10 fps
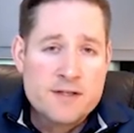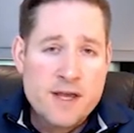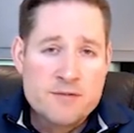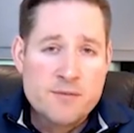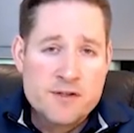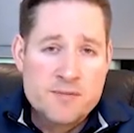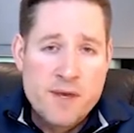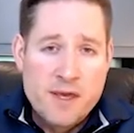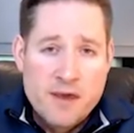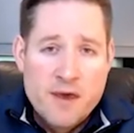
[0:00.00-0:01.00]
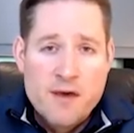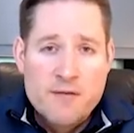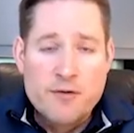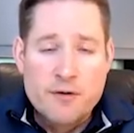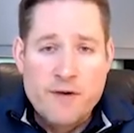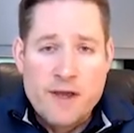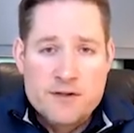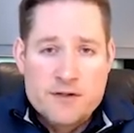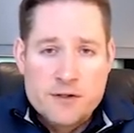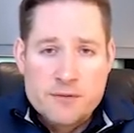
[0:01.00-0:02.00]
as we speak for phase
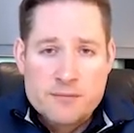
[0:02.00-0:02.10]
two.